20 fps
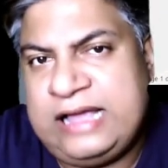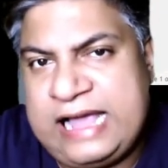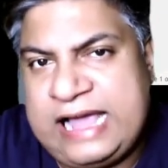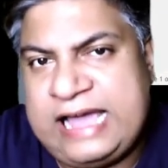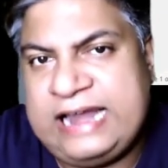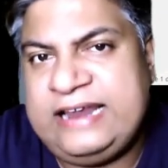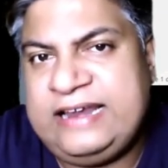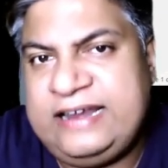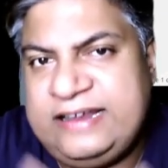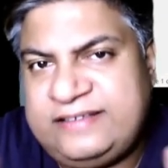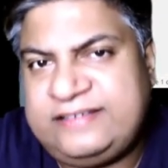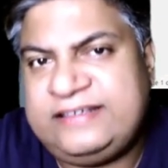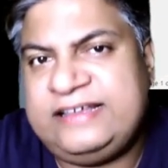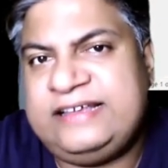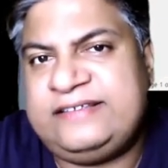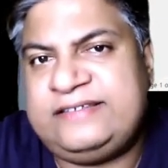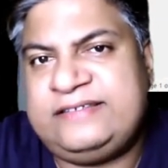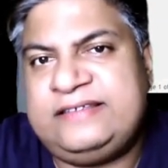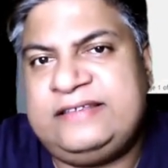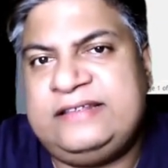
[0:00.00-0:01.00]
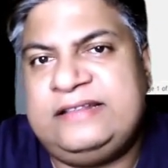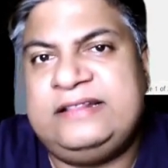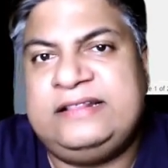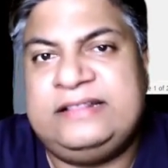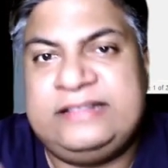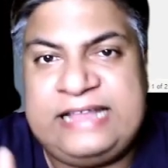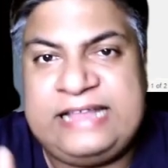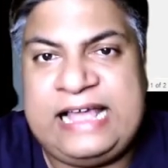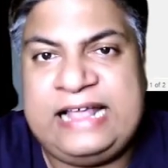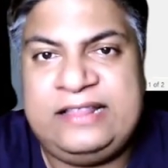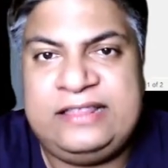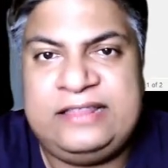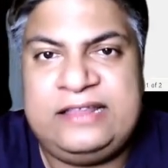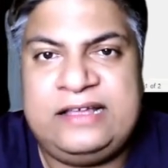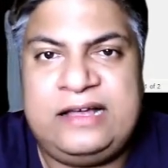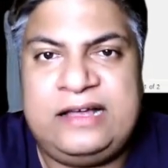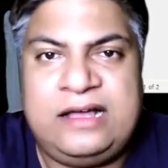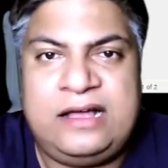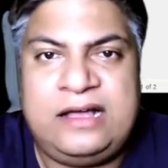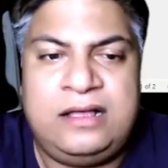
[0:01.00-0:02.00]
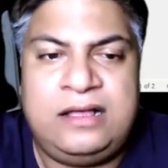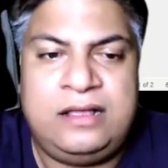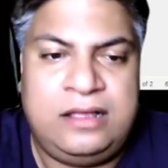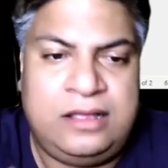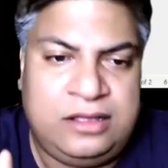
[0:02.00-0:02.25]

analysis, then the